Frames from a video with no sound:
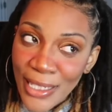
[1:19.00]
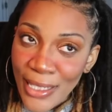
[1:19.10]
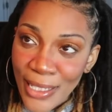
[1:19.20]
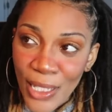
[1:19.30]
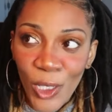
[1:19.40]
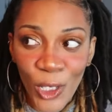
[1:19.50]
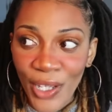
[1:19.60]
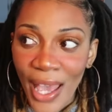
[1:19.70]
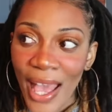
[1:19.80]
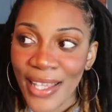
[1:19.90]
just doesn't
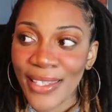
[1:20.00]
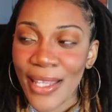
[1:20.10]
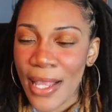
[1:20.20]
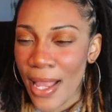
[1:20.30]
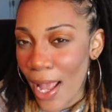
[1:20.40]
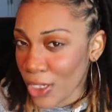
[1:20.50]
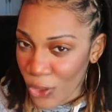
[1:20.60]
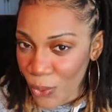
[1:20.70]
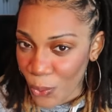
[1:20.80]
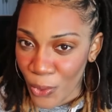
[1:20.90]
look as
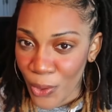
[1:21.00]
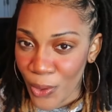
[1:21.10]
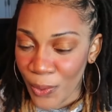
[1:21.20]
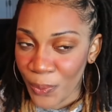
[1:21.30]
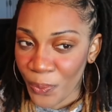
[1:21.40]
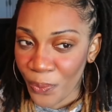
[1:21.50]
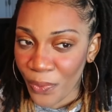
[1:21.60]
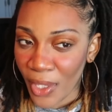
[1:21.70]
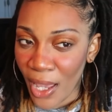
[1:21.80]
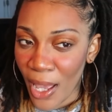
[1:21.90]
natural
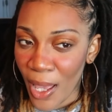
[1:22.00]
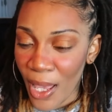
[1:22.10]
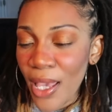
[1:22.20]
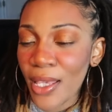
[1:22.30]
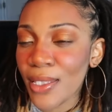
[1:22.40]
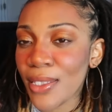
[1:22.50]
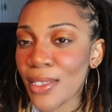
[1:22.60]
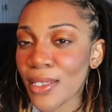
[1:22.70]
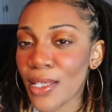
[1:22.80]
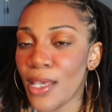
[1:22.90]
as
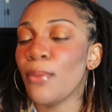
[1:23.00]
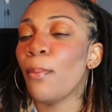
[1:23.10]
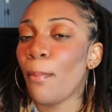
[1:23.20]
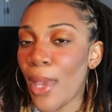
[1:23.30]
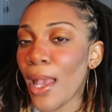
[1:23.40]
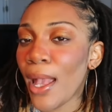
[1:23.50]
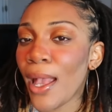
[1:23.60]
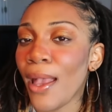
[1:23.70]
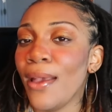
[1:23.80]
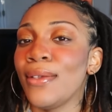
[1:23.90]
it
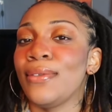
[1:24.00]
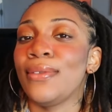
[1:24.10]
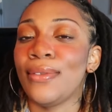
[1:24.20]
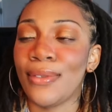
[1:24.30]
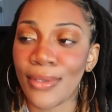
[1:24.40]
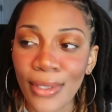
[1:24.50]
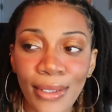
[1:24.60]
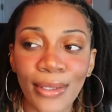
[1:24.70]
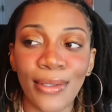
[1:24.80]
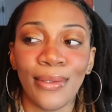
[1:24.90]
may
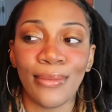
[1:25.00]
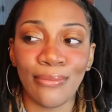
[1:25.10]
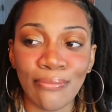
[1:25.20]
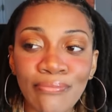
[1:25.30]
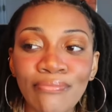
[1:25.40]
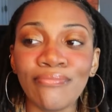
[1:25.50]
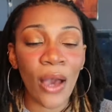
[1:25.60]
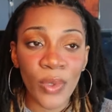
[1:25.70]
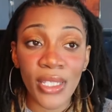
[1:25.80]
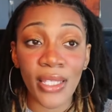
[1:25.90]
seem.
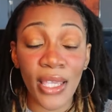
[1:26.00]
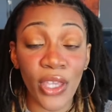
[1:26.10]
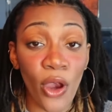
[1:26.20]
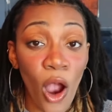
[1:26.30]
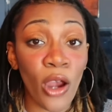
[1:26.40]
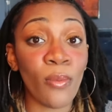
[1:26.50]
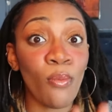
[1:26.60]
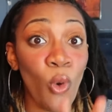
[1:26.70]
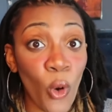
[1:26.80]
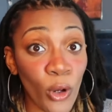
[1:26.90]
I would say there are
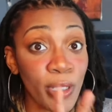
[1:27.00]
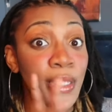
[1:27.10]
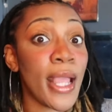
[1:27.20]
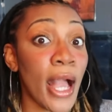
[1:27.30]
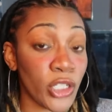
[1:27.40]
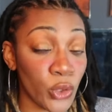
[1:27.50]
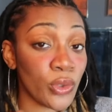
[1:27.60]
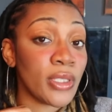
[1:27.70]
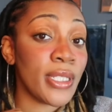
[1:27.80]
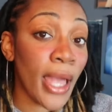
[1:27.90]
more
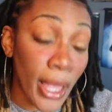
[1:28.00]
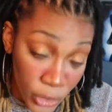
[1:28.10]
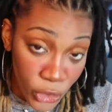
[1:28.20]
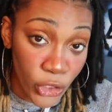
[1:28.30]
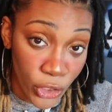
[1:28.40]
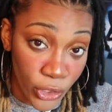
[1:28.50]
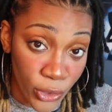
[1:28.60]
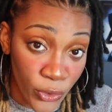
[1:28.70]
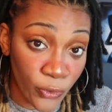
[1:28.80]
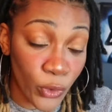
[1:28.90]
natural
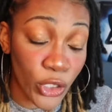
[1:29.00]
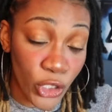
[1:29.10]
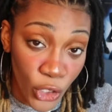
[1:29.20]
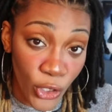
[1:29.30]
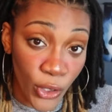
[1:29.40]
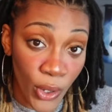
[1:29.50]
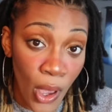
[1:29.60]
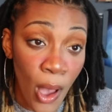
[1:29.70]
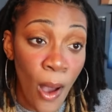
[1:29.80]
textures for sure,